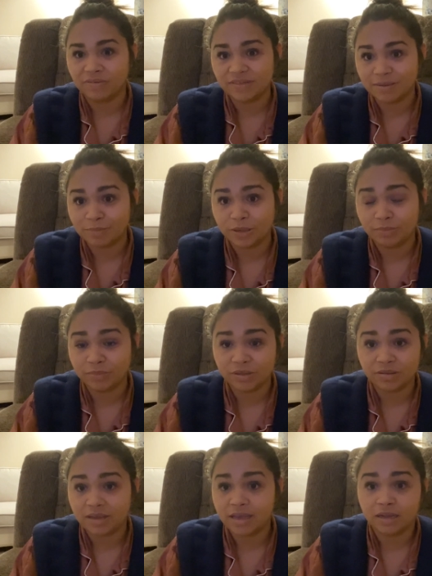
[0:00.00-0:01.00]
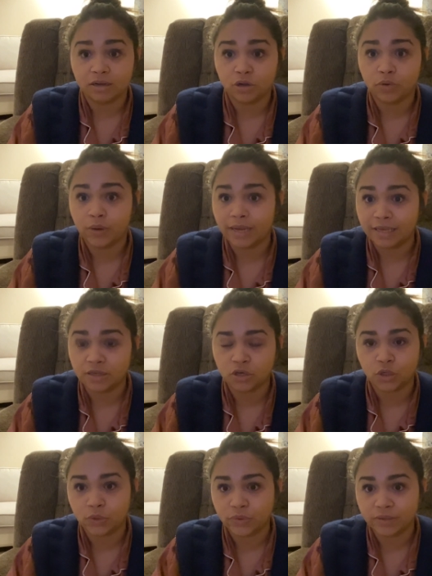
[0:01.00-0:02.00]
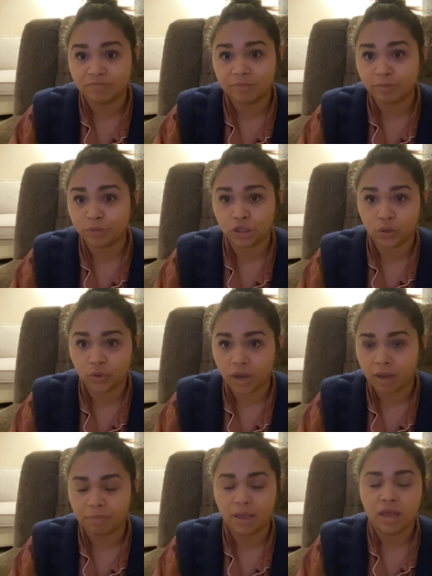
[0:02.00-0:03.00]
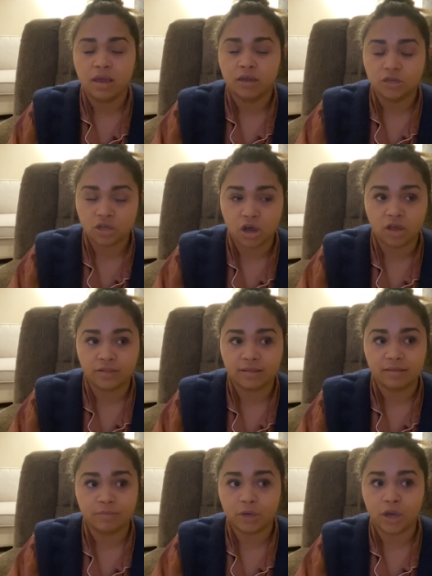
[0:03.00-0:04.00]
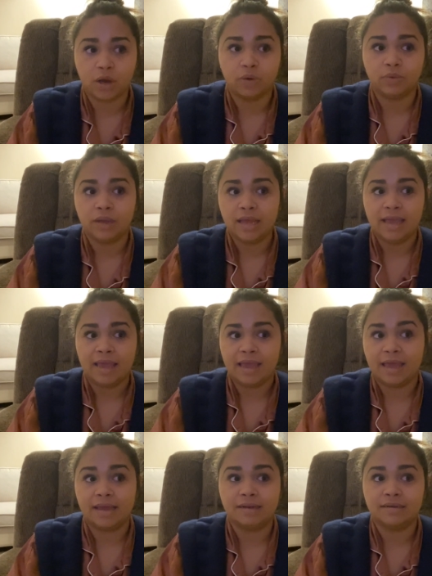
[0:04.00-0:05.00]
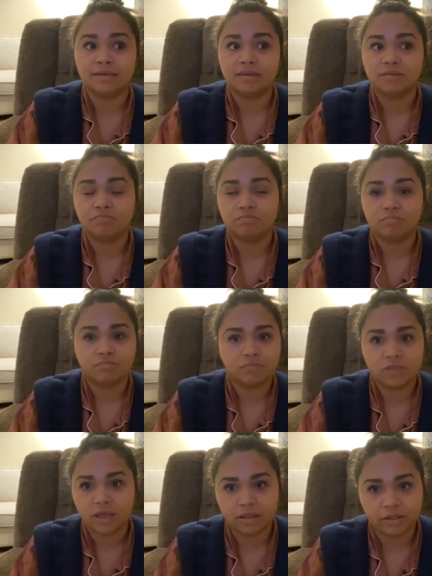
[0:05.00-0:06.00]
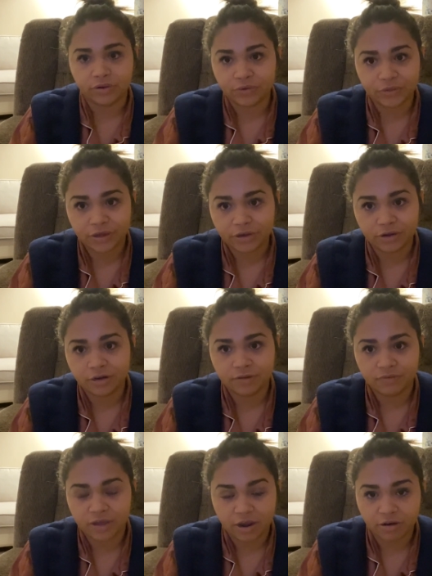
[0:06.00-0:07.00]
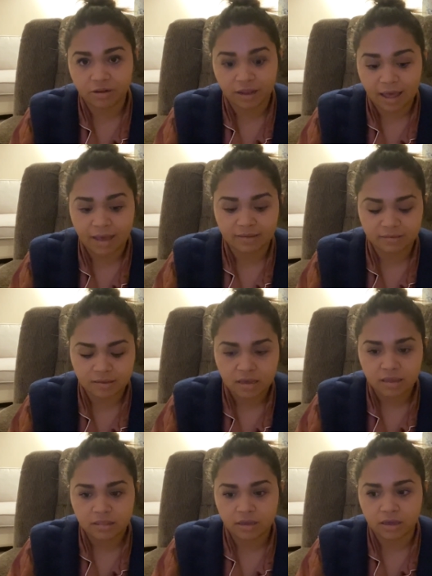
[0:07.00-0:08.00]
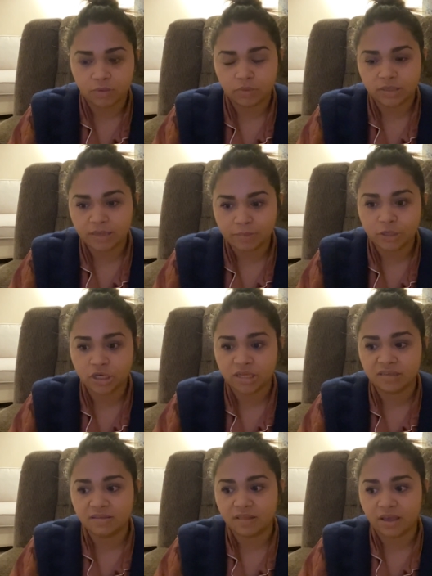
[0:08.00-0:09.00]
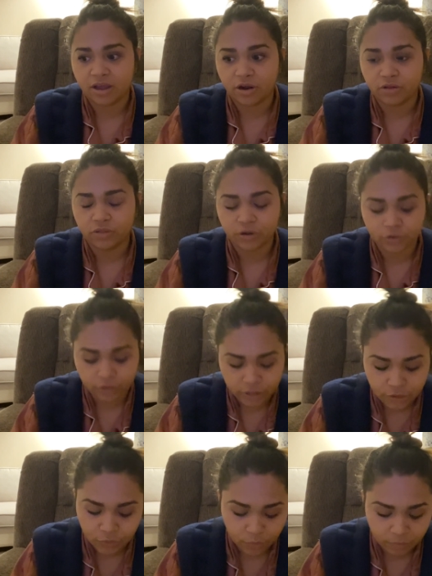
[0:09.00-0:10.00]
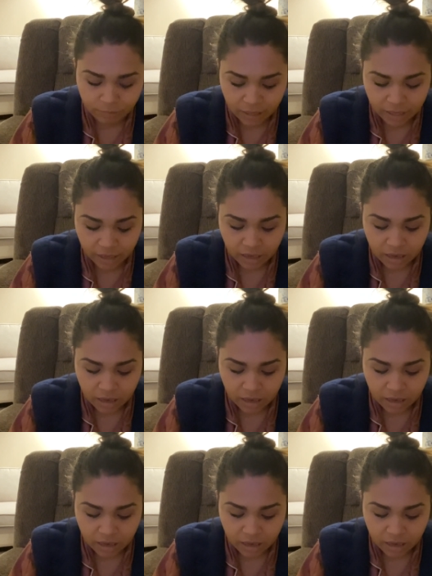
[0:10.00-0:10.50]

symptoms increased or new symptoms showed up, to call and let them know. And they literally couldn't have cared less. The receptionist there literally told me,